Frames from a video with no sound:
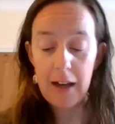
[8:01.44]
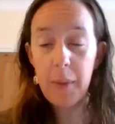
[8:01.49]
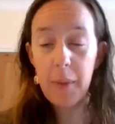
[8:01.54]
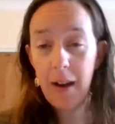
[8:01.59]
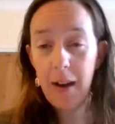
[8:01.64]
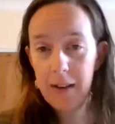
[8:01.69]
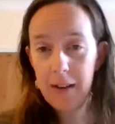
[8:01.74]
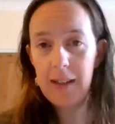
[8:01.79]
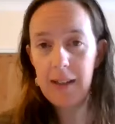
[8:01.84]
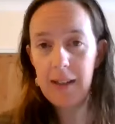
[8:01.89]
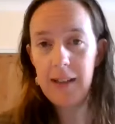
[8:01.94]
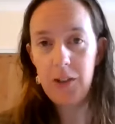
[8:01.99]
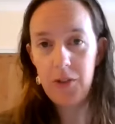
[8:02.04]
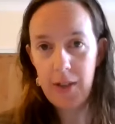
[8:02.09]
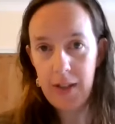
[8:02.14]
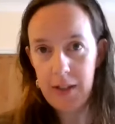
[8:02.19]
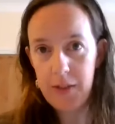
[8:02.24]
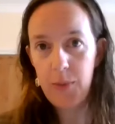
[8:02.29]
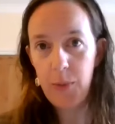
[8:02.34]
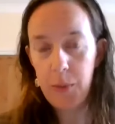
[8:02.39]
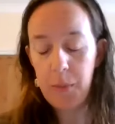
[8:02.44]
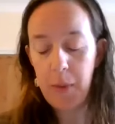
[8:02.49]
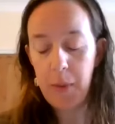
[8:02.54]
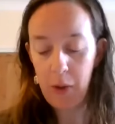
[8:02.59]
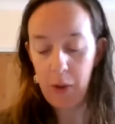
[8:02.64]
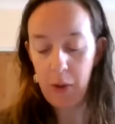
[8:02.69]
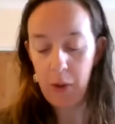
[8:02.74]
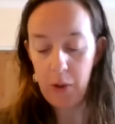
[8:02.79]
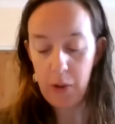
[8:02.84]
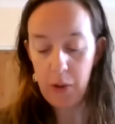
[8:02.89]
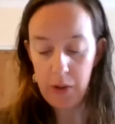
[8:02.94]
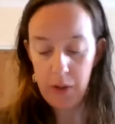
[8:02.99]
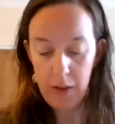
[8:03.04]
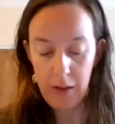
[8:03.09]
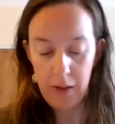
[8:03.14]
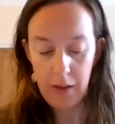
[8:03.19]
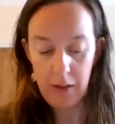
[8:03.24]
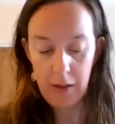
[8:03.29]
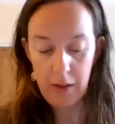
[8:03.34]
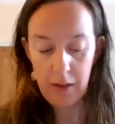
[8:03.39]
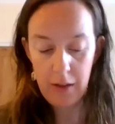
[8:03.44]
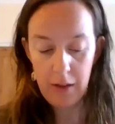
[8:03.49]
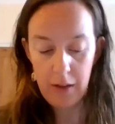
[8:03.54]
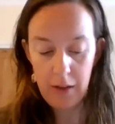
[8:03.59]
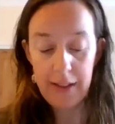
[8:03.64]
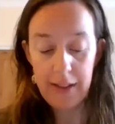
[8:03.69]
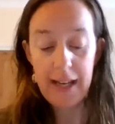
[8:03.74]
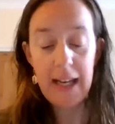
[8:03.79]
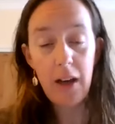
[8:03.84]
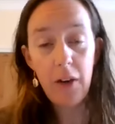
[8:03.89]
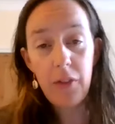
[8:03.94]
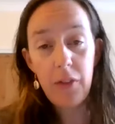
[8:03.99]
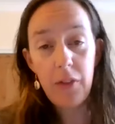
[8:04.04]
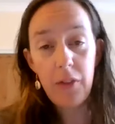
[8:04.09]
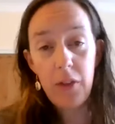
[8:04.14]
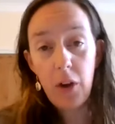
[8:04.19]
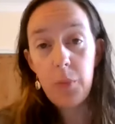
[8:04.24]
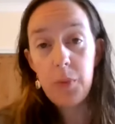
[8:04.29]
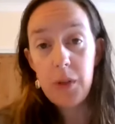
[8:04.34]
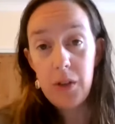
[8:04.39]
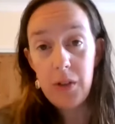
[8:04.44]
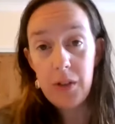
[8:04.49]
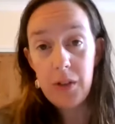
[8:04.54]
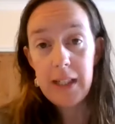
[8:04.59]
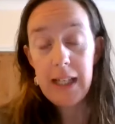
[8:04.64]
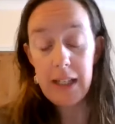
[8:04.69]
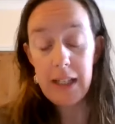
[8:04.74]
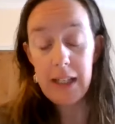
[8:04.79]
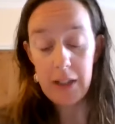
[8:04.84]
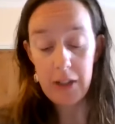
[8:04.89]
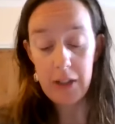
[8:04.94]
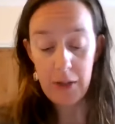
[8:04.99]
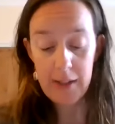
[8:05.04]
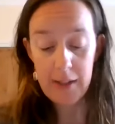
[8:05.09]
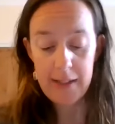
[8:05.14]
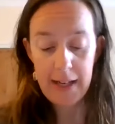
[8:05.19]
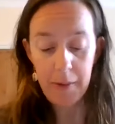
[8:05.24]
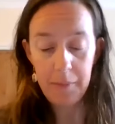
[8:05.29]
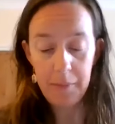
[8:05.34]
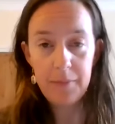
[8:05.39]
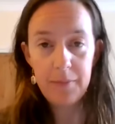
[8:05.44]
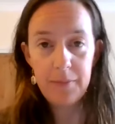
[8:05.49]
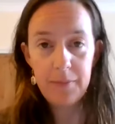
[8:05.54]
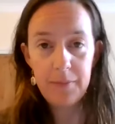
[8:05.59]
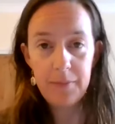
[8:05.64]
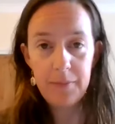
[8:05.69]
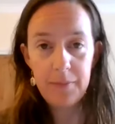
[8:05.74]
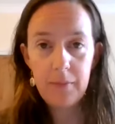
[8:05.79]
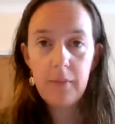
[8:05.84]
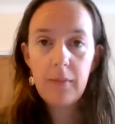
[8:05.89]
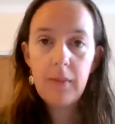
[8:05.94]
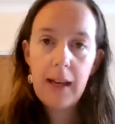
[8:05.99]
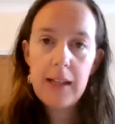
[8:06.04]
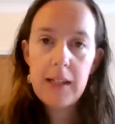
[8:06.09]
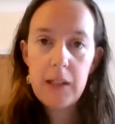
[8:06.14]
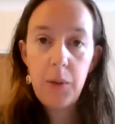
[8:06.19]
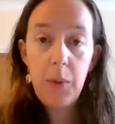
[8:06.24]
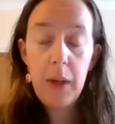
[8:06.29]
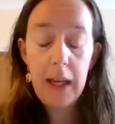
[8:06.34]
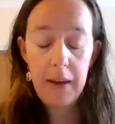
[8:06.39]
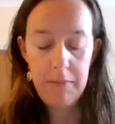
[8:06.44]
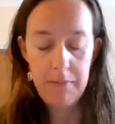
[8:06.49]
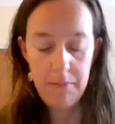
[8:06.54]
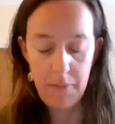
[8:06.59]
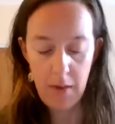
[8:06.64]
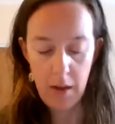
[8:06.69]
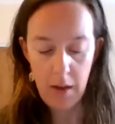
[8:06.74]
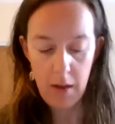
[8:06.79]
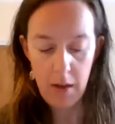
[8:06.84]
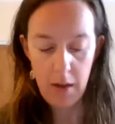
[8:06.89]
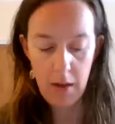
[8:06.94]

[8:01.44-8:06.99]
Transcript: been utterly transformed by God, and they have the opportunity to do the same, as do we.